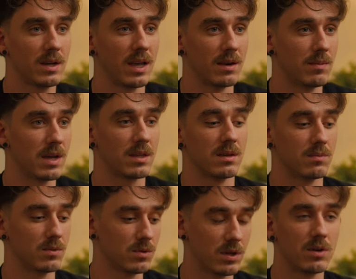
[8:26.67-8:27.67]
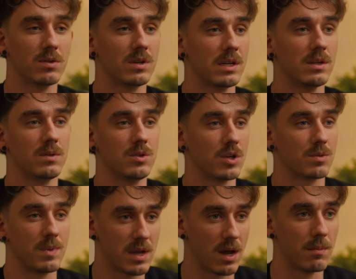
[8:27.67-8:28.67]
and make them literally just
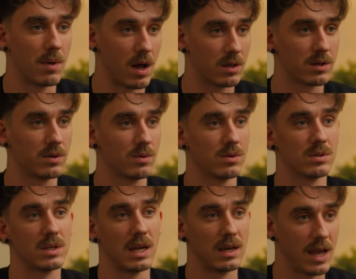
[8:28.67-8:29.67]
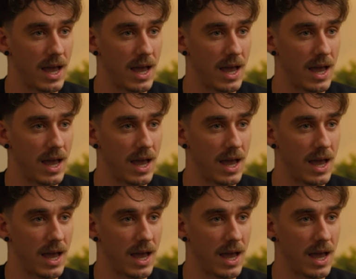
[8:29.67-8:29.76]
become molecules and